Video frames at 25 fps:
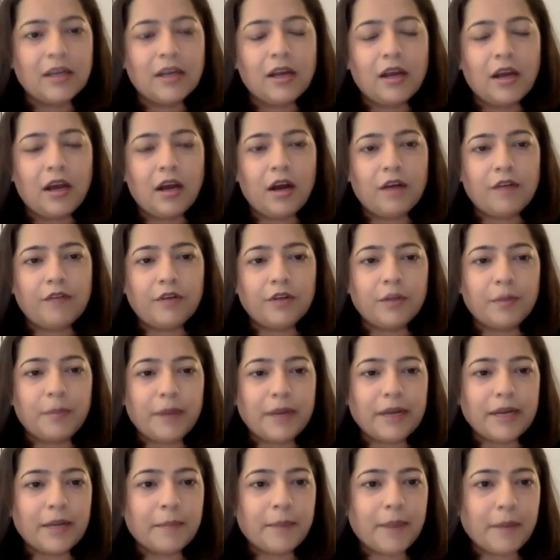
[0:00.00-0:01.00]
for the
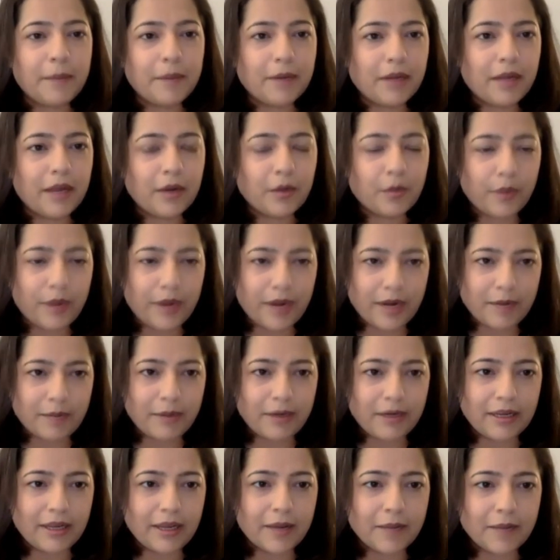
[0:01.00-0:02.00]
Paytm payment gateway at
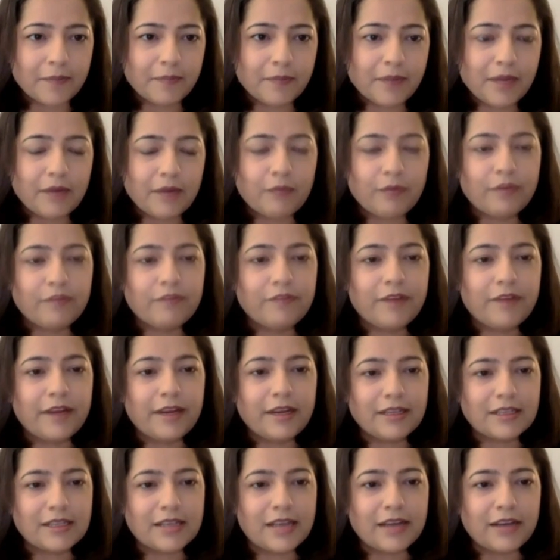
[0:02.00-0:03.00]
Paytm. And we're
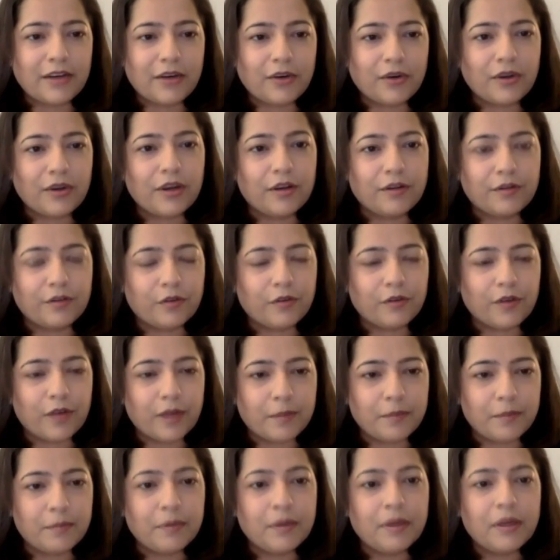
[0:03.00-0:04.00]
very excited to hear from
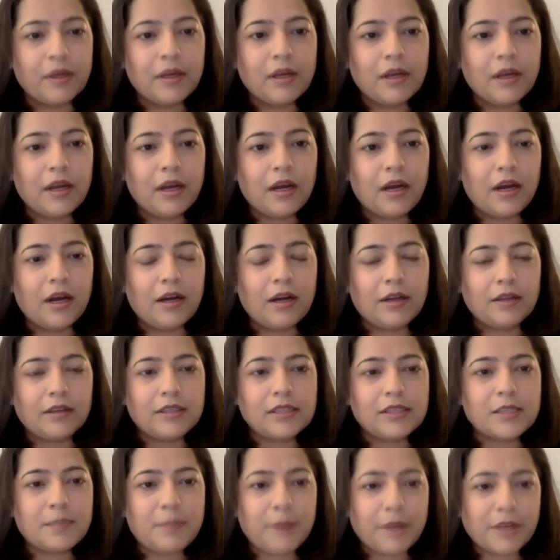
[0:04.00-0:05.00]
him
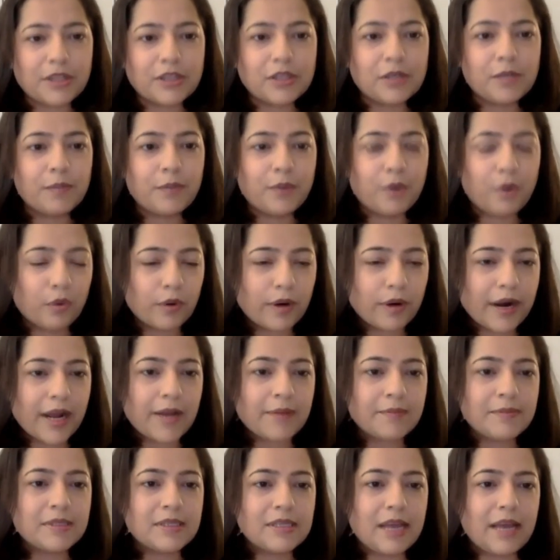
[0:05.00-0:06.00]
the special
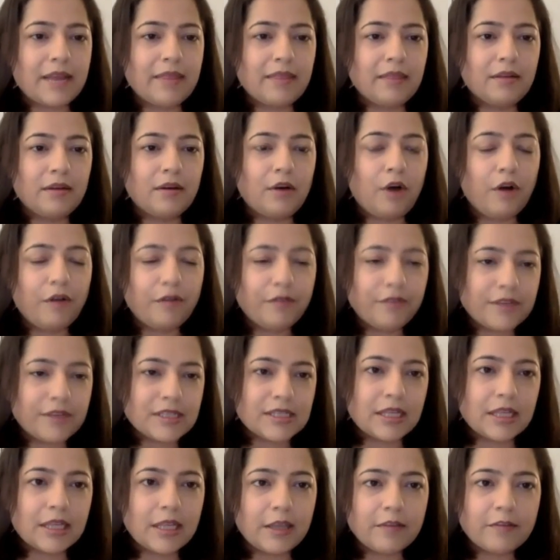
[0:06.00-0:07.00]
programs and the
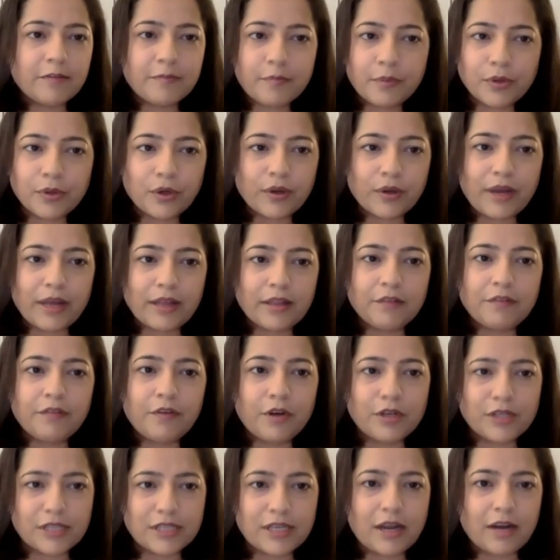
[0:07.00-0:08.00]
offers that they've put together
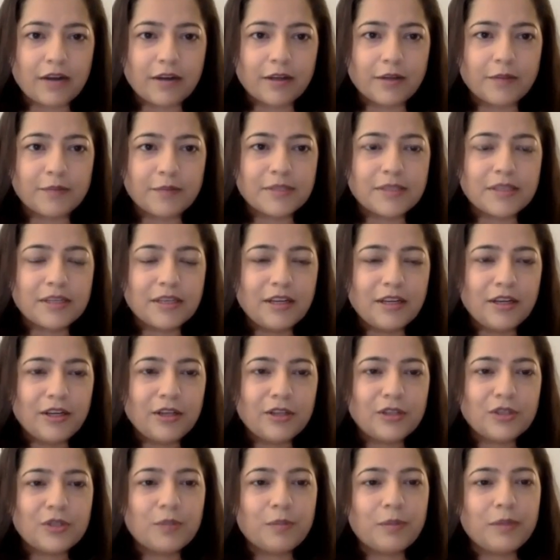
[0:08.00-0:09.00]
for startups.
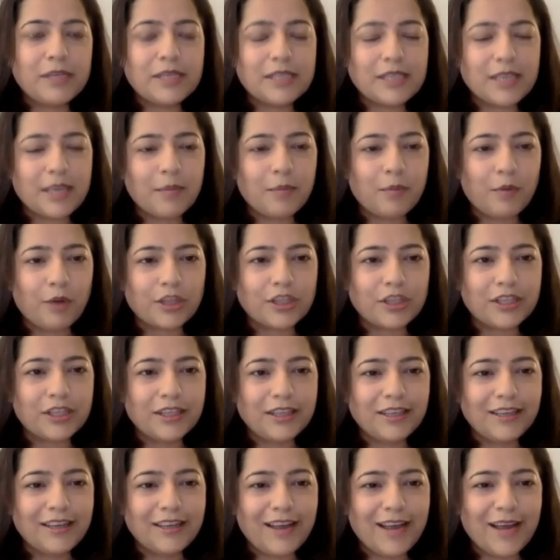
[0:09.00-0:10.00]
So please keep
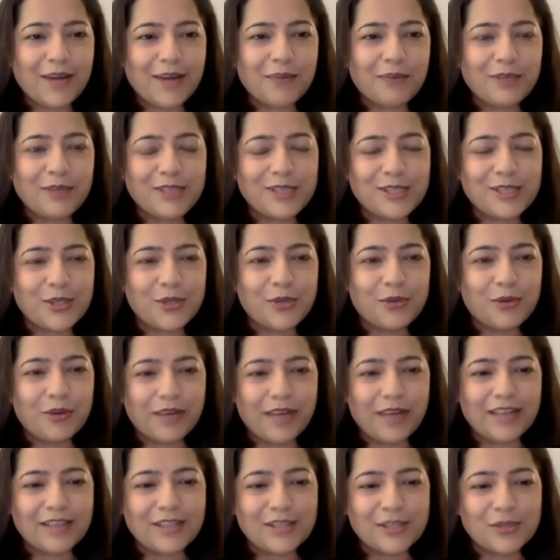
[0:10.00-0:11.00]
watching, and we'll see you
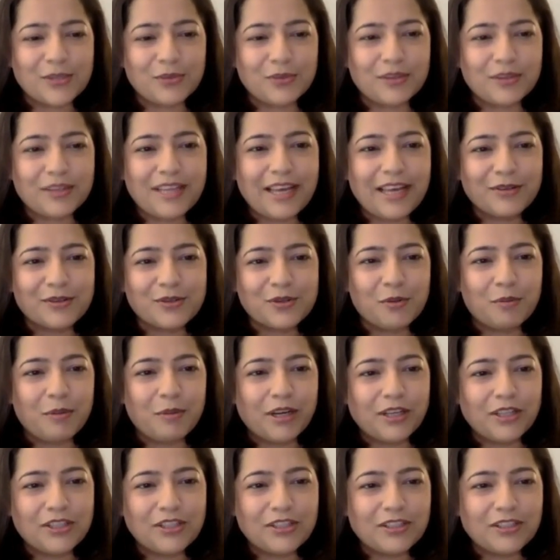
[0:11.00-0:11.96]
again soon. Thank you so much.